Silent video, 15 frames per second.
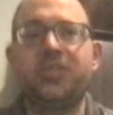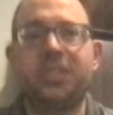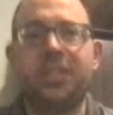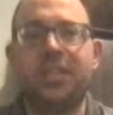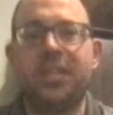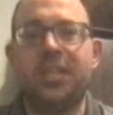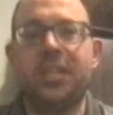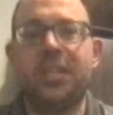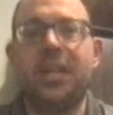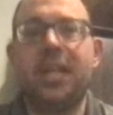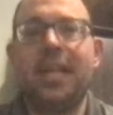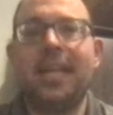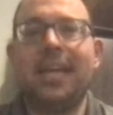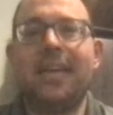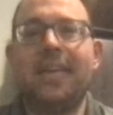interested in.
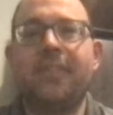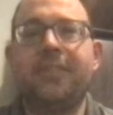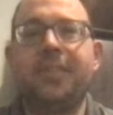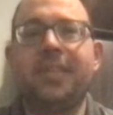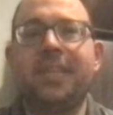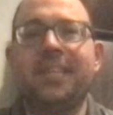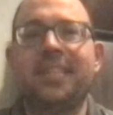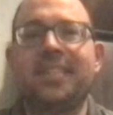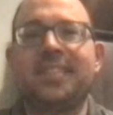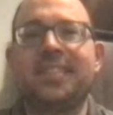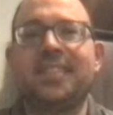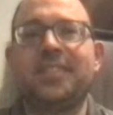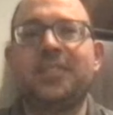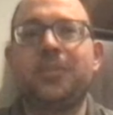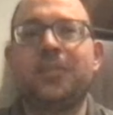And I don't think it's a
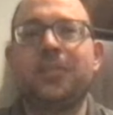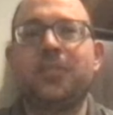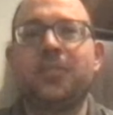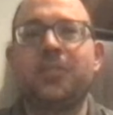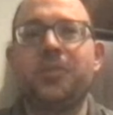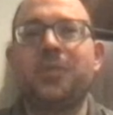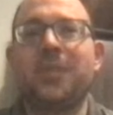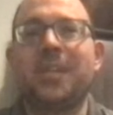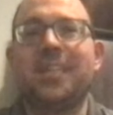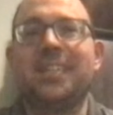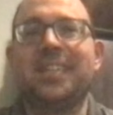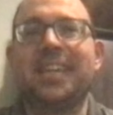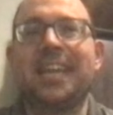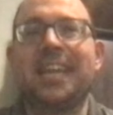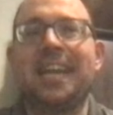situation where
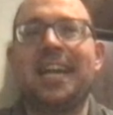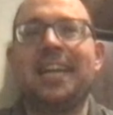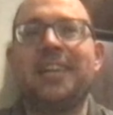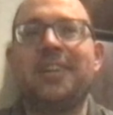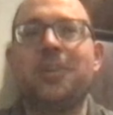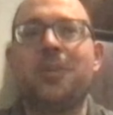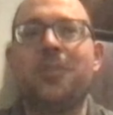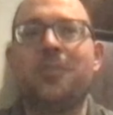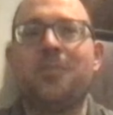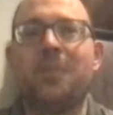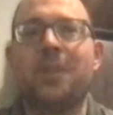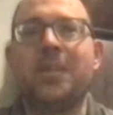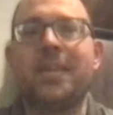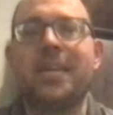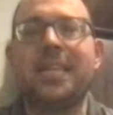UConn's like haggling over
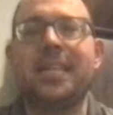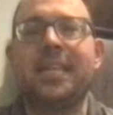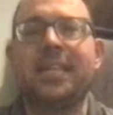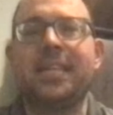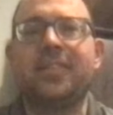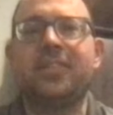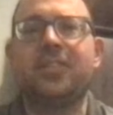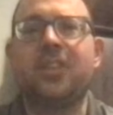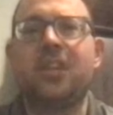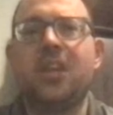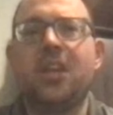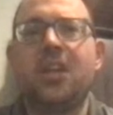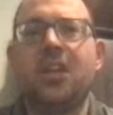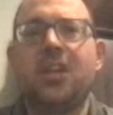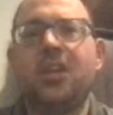money. I think it's,
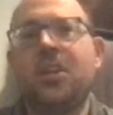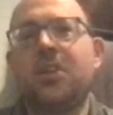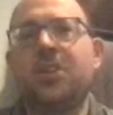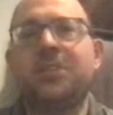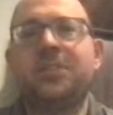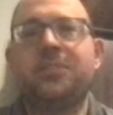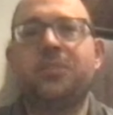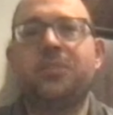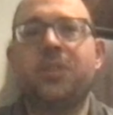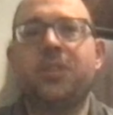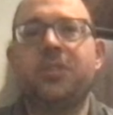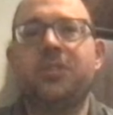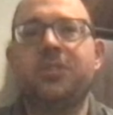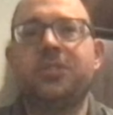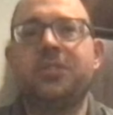you know, it's one
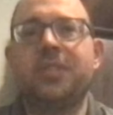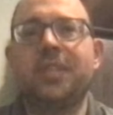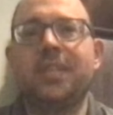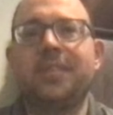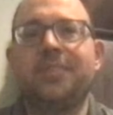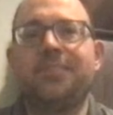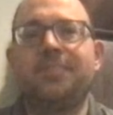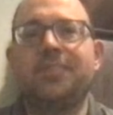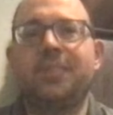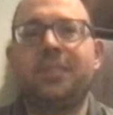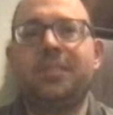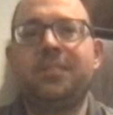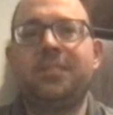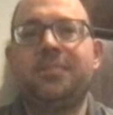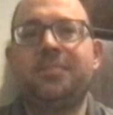of those like,
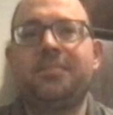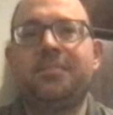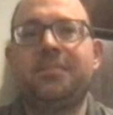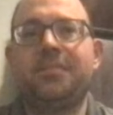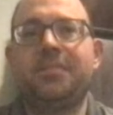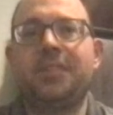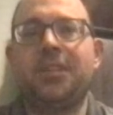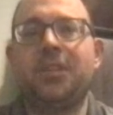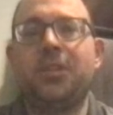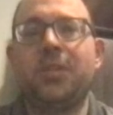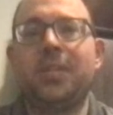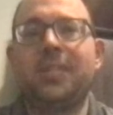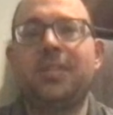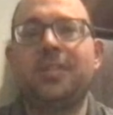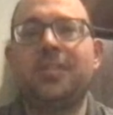you
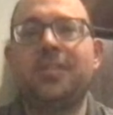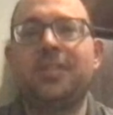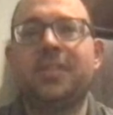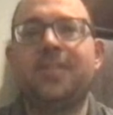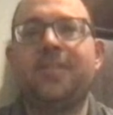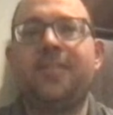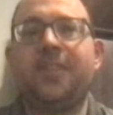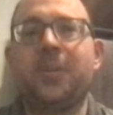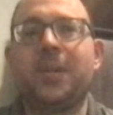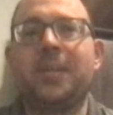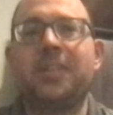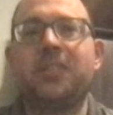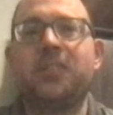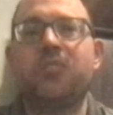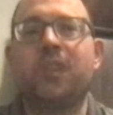know, let's
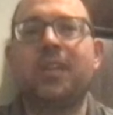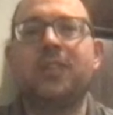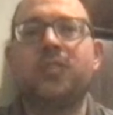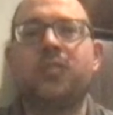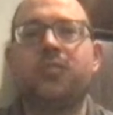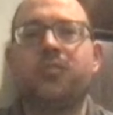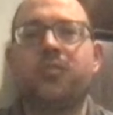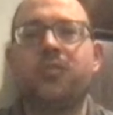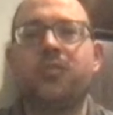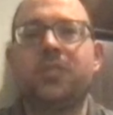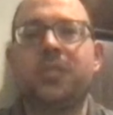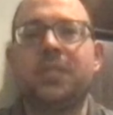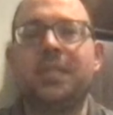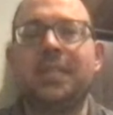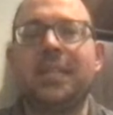figure out this roster
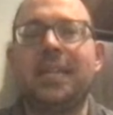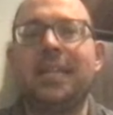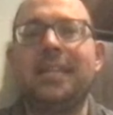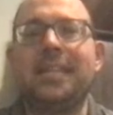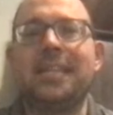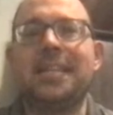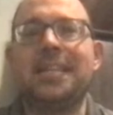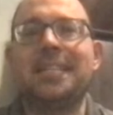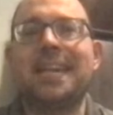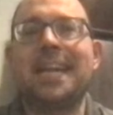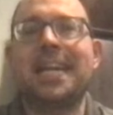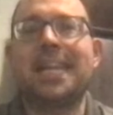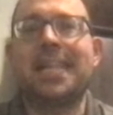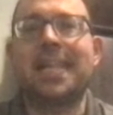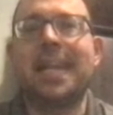first and then
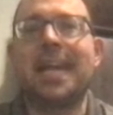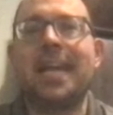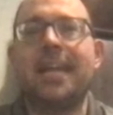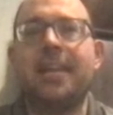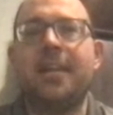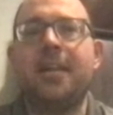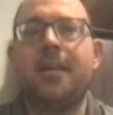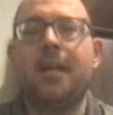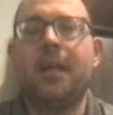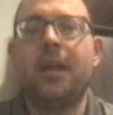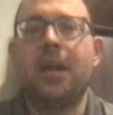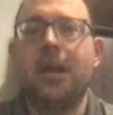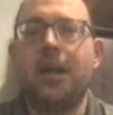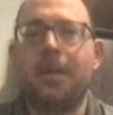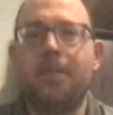attack that.
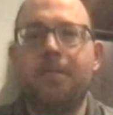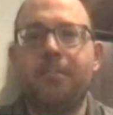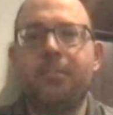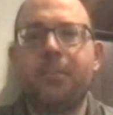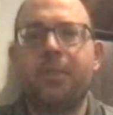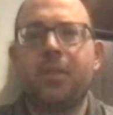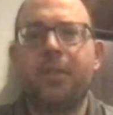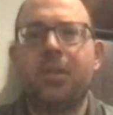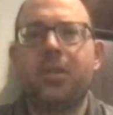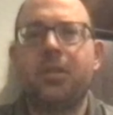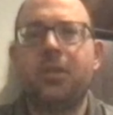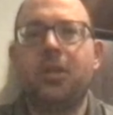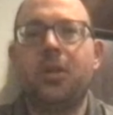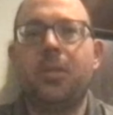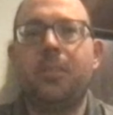
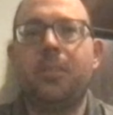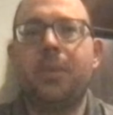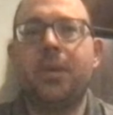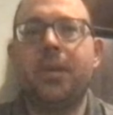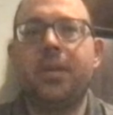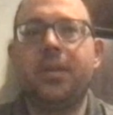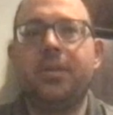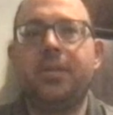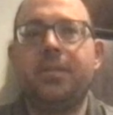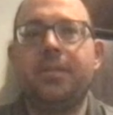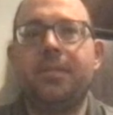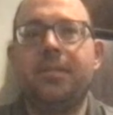But